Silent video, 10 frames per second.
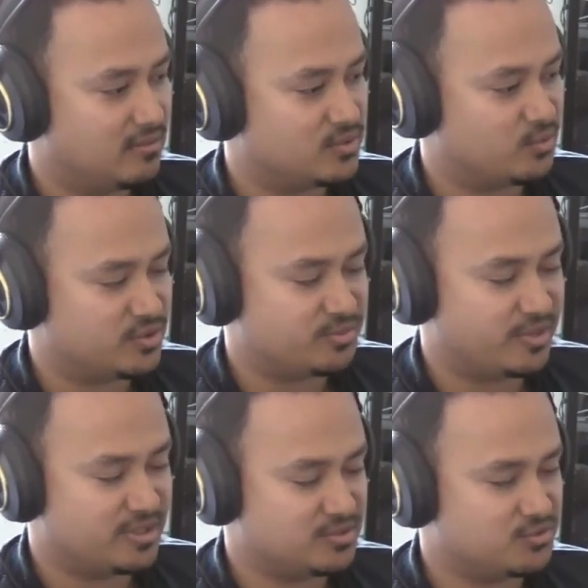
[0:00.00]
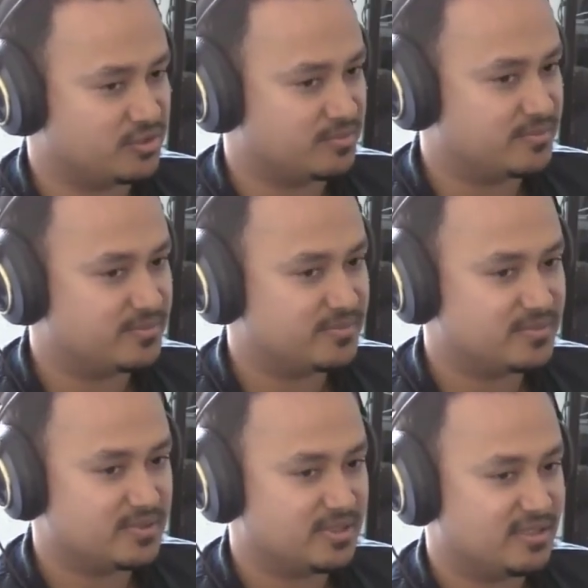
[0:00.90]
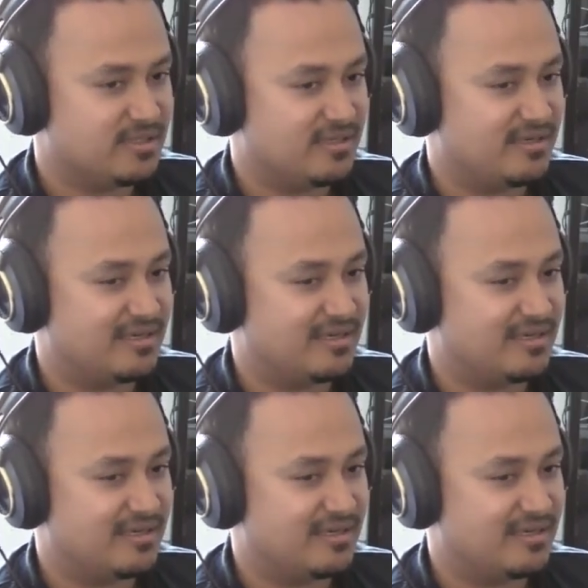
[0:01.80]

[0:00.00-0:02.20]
was a rich man's dream. Okay.